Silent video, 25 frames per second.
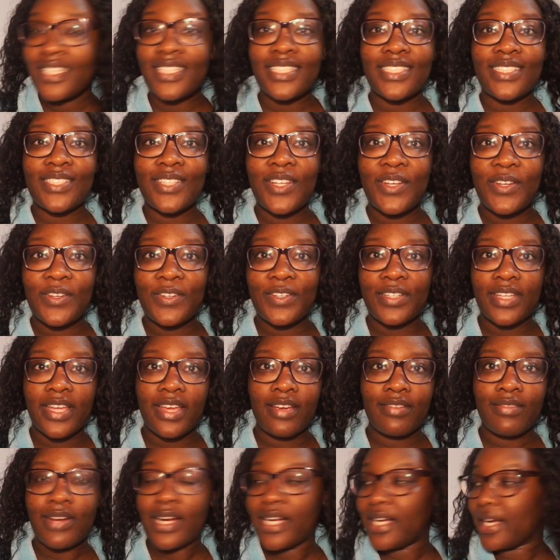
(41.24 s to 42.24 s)
So yeah,
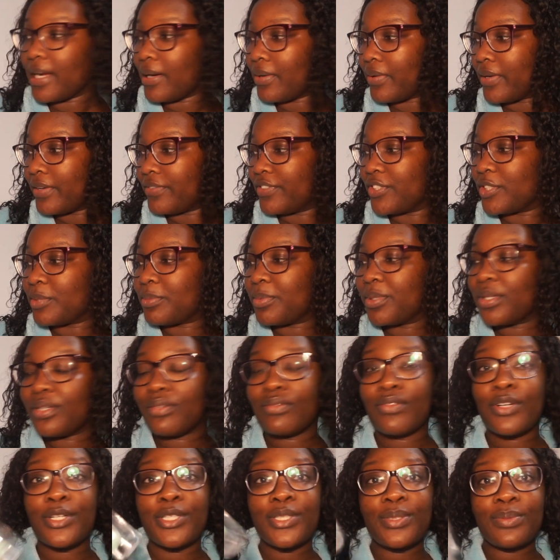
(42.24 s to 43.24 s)
right now I've just
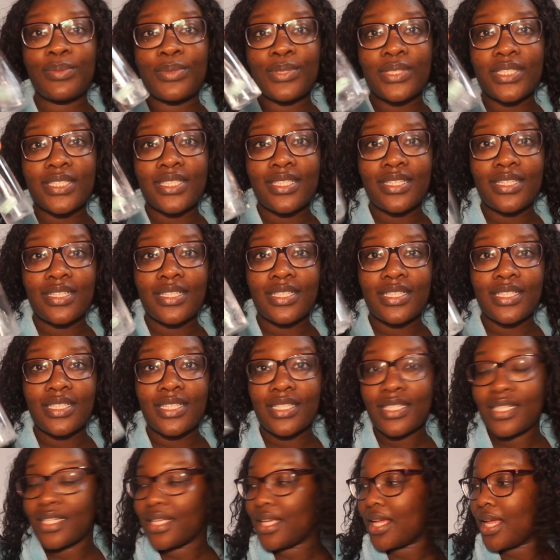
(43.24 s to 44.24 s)
put rose water
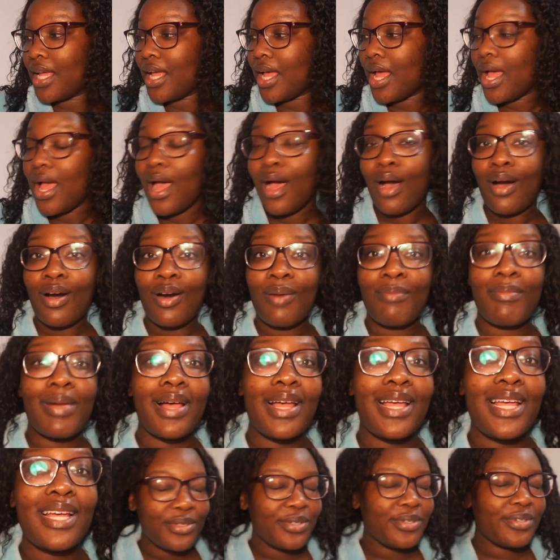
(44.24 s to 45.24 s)
on my
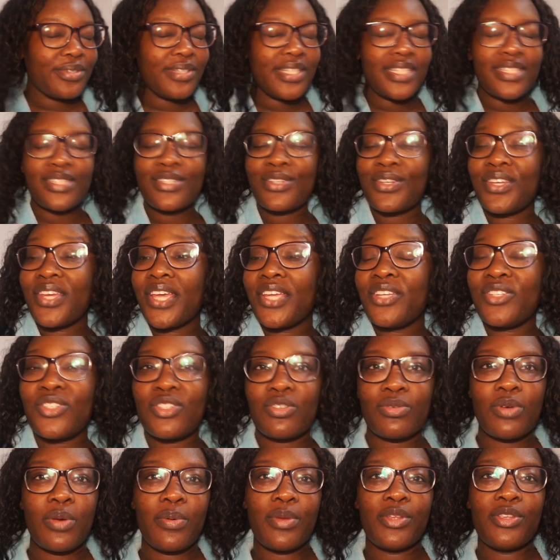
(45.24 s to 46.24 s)
hair. Who needs
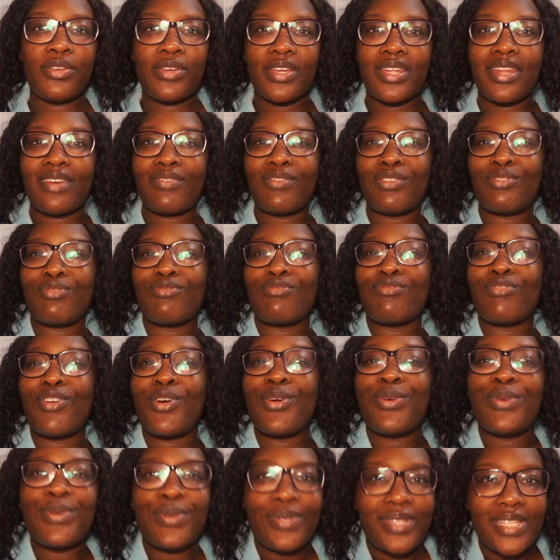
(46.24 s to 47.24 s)
H2O when you can have
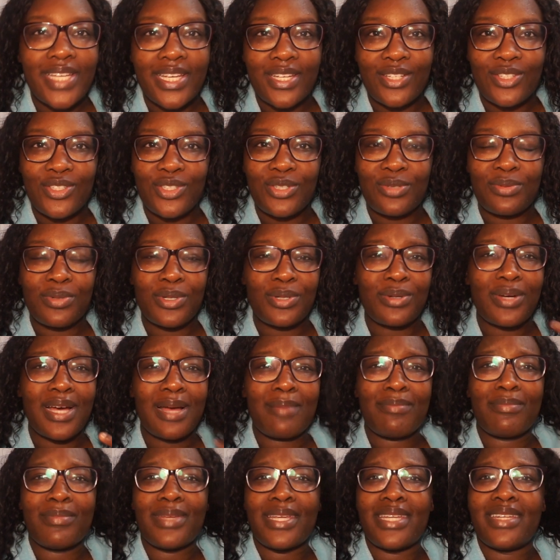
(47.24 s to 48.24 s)
rose H2O?
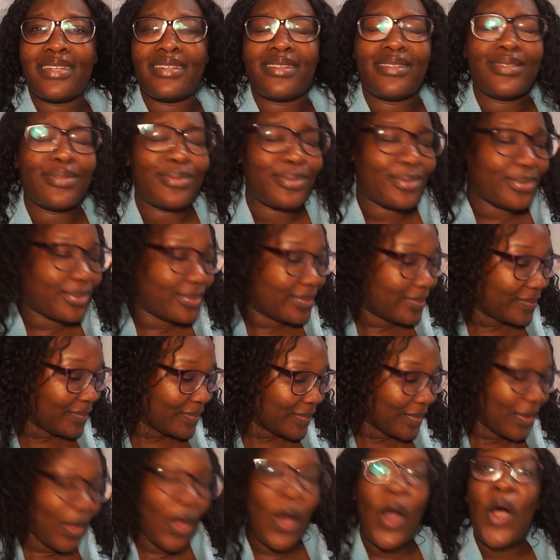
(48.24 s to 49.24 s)
I mean, oh,
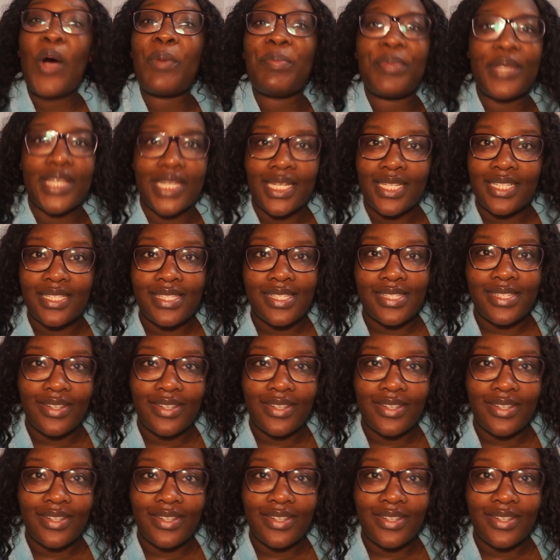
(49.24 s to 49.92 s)
opulence,